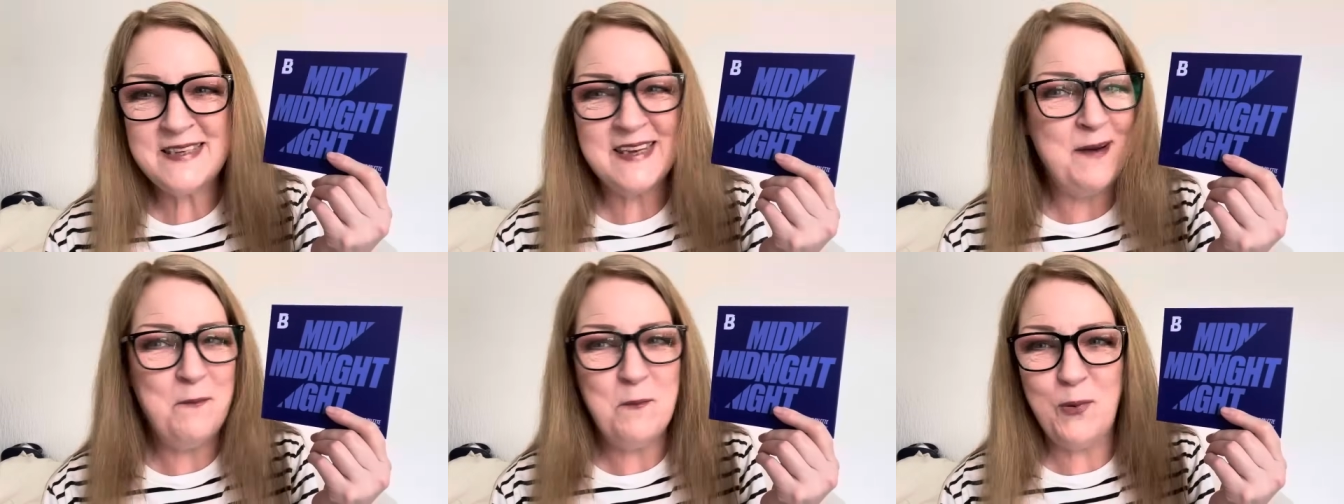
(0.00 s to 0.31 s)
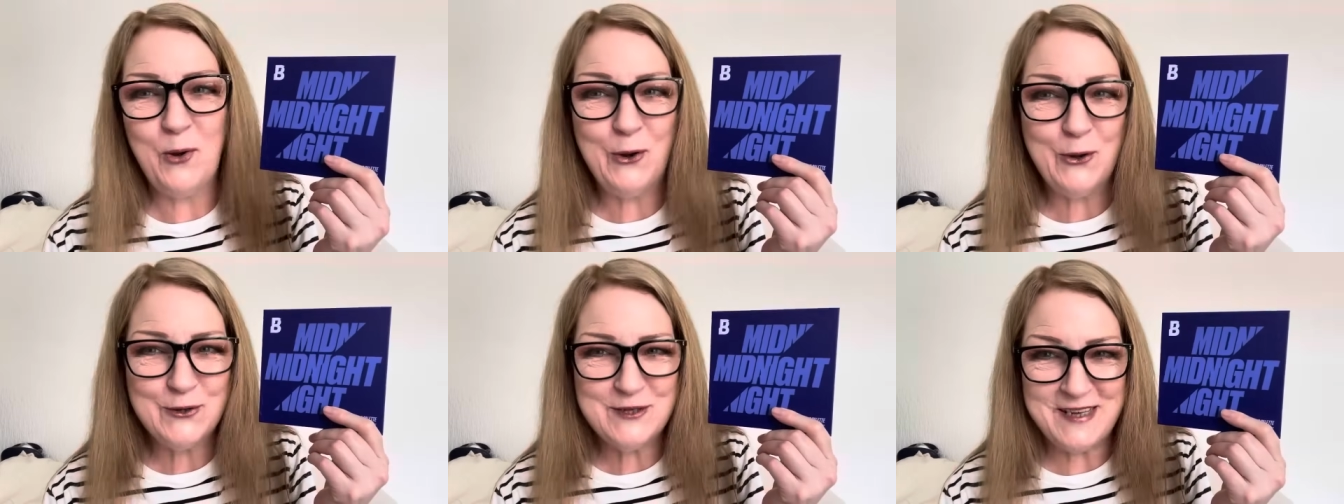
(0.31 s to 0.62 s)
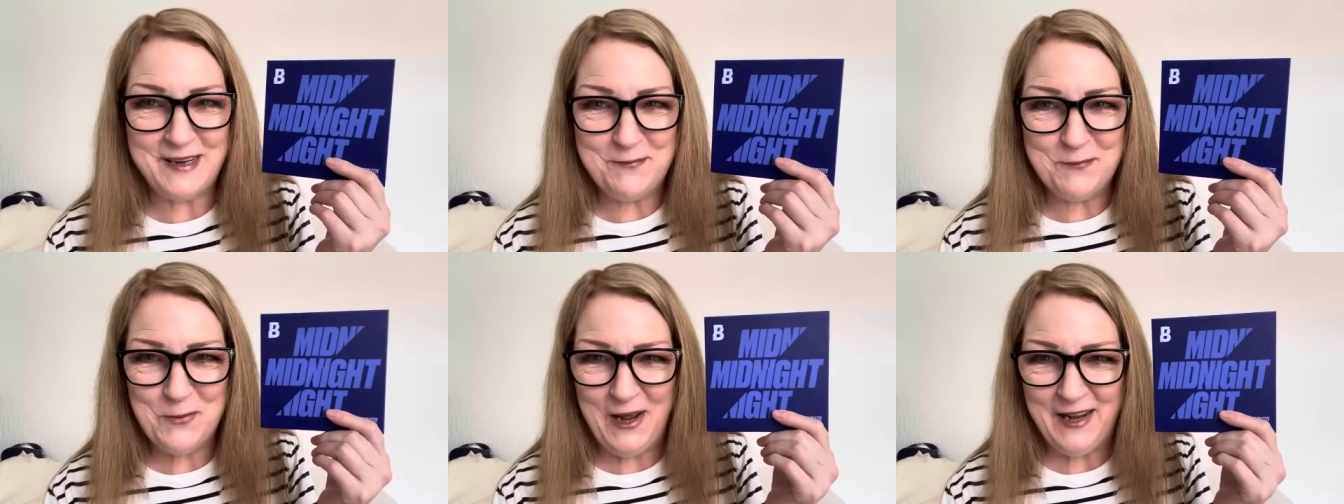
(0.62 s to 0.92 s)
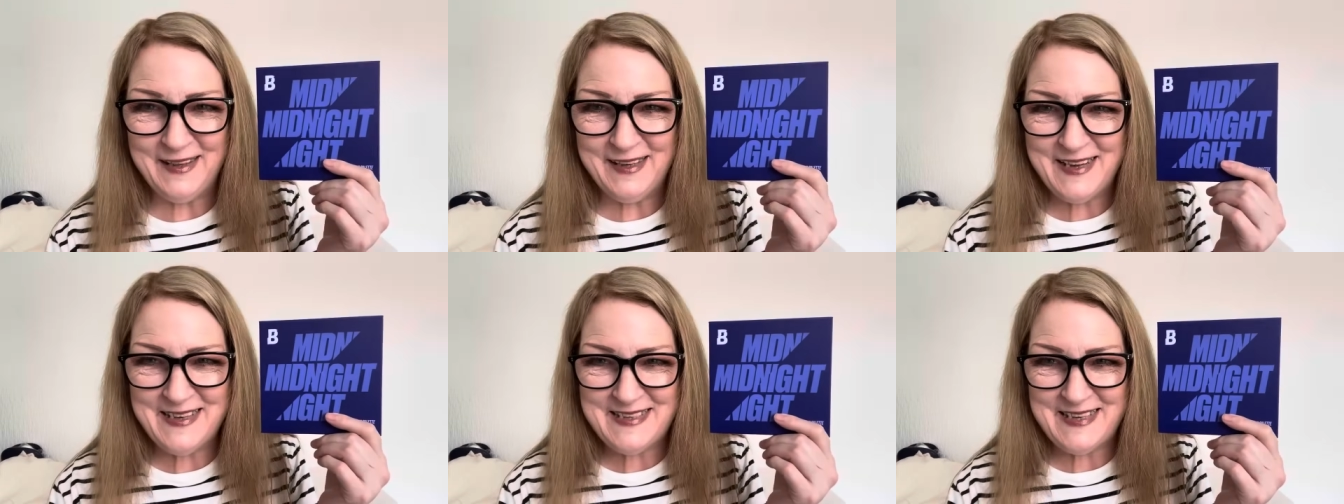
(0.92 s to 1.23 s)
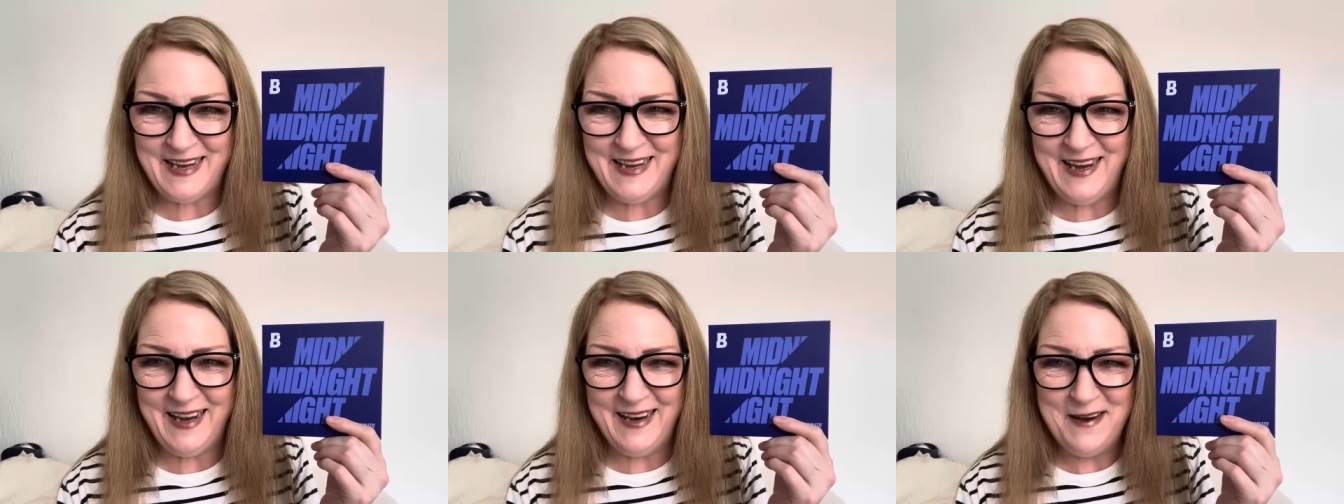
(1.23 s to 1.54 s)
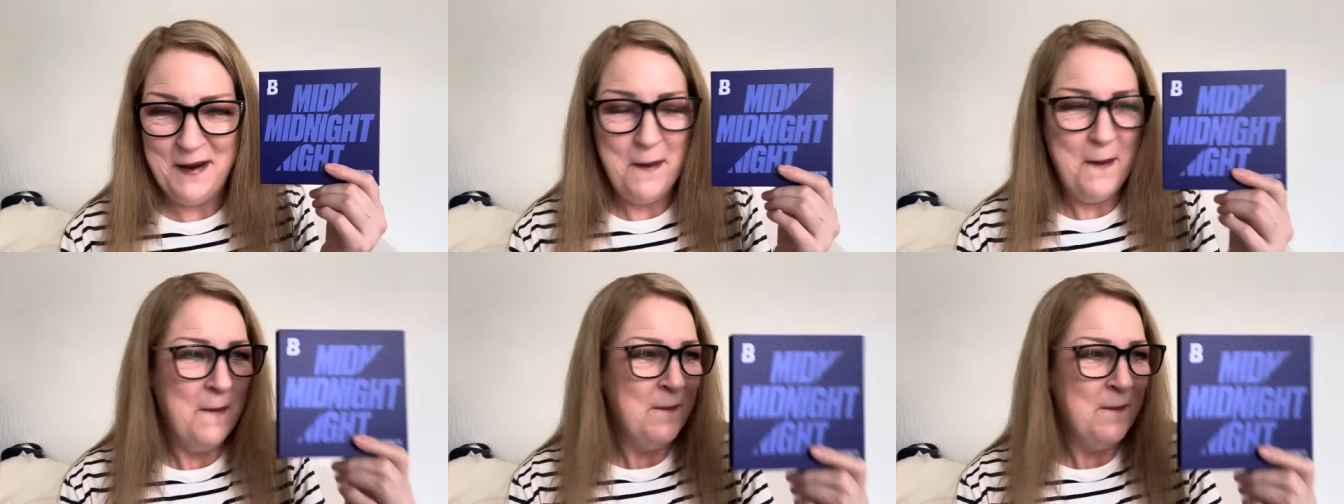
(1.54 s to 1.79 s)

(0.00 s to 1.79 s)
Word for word: ain't boarding well, is it?